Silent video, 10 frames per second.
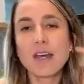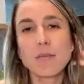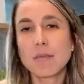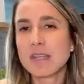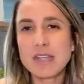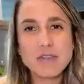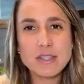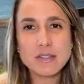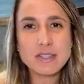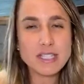
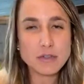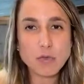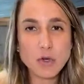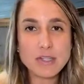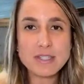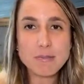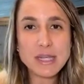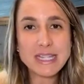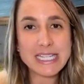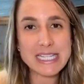even tinfoil, something
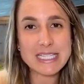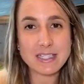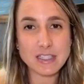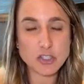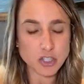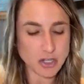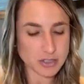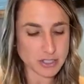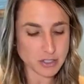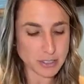that easily the
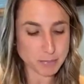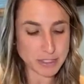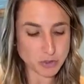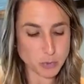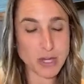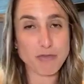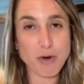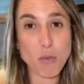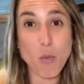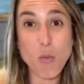chocolate can peel away
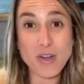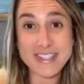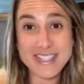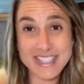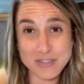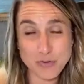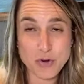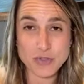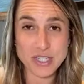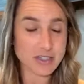from once it's frozen.